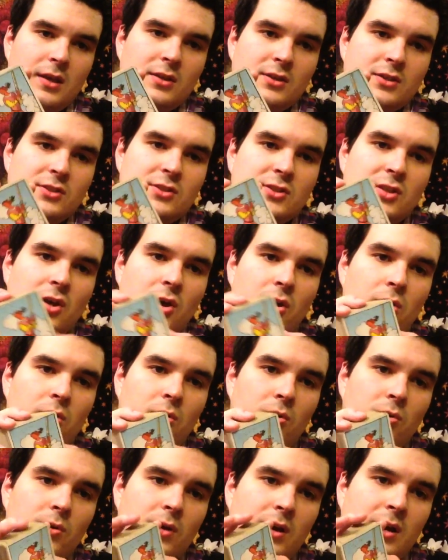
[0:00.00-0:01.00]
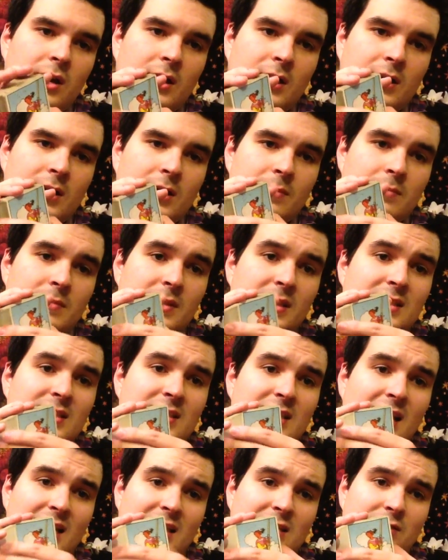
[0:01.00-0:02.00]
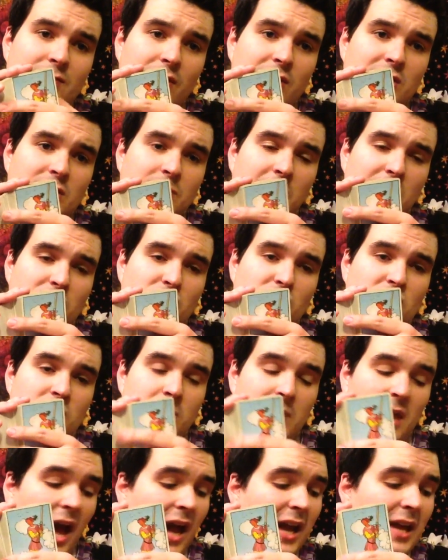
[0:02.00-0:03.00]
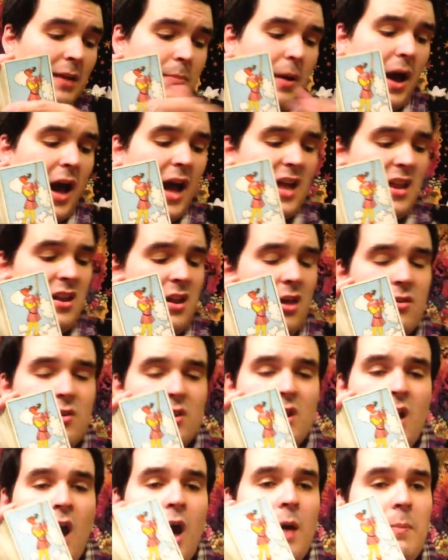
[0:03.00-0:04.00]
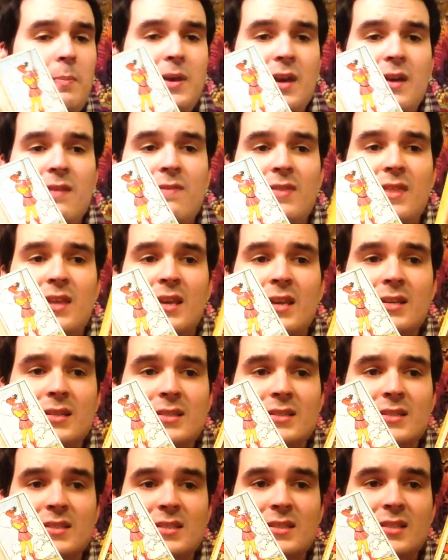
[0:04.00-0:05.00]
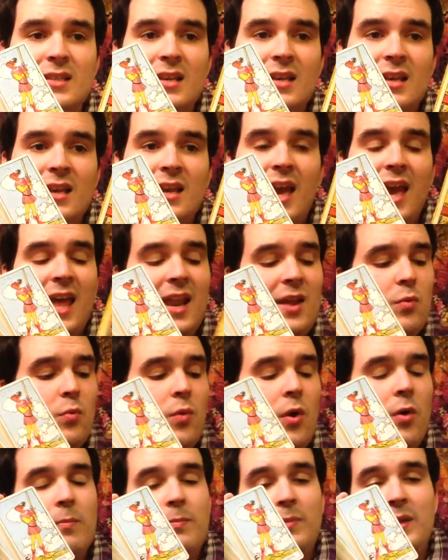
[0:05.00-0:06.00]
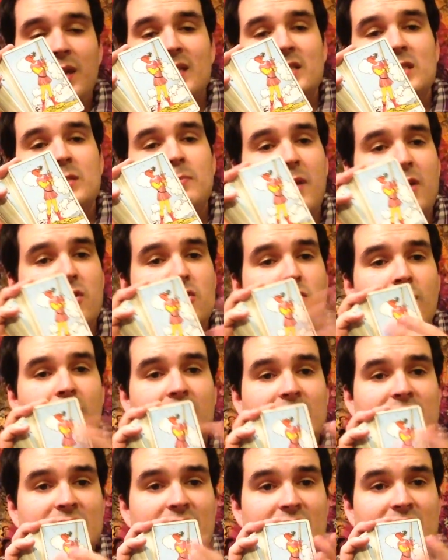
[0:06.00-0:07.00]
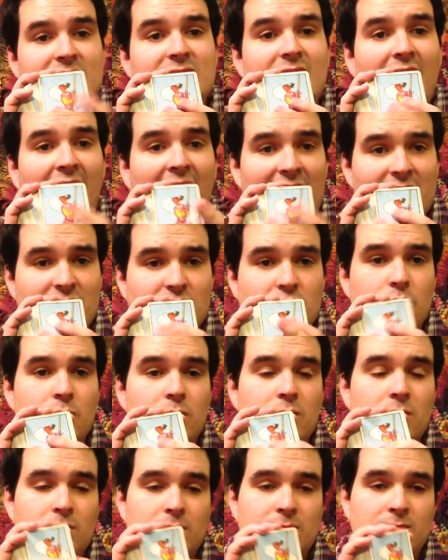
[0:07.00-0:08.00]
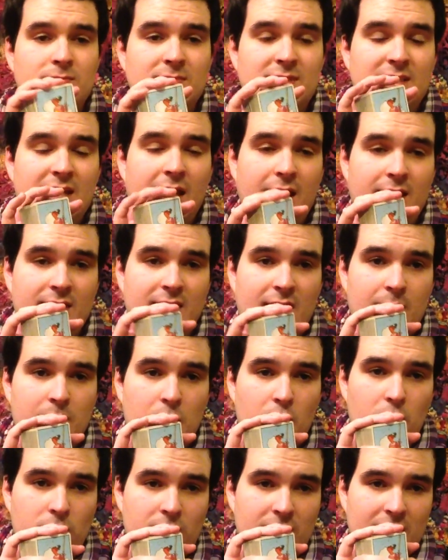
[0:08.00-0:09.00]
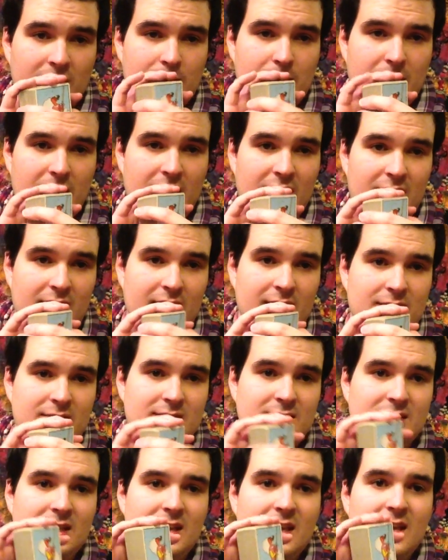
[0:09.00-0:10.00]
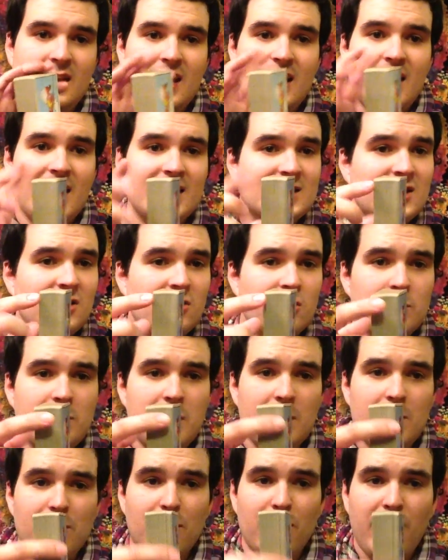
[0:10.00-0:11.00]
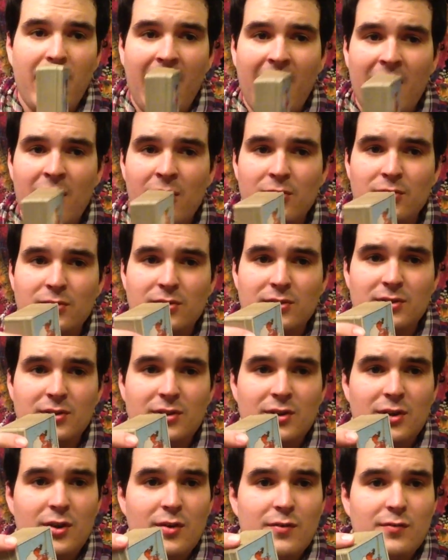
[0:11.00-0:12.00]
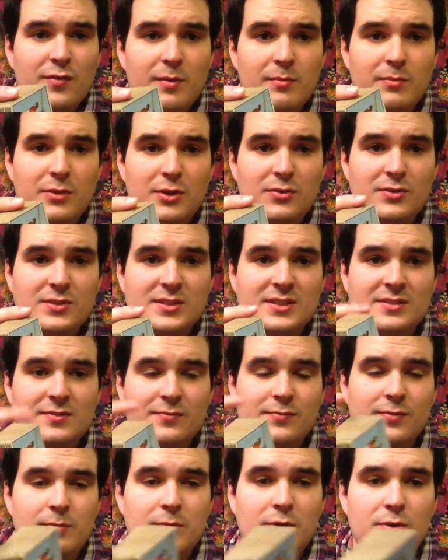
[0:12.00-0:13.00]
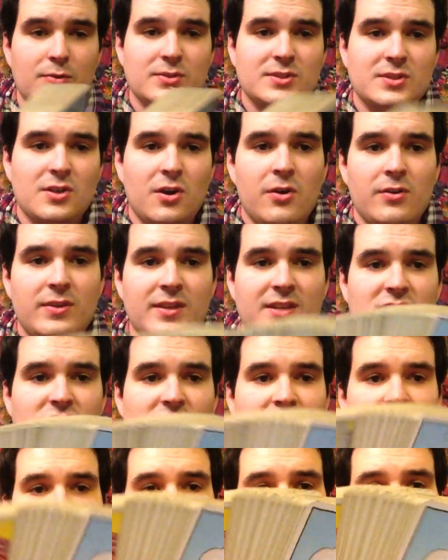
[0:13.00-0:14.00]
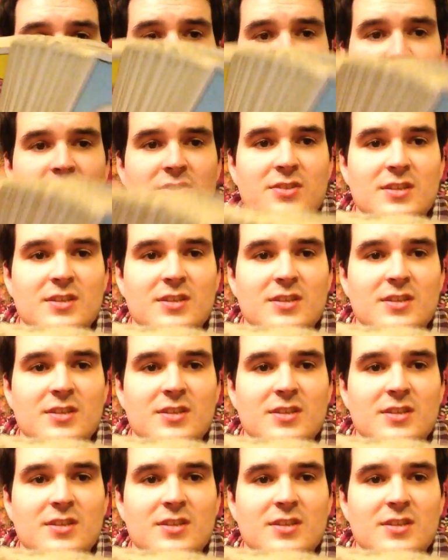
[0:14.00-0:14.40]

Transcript: So this deck is very special to me. I could buy another copy of this, and it won't be as special as this actual deck that I'm holding in my hands. It's a little bit browned from use all these years.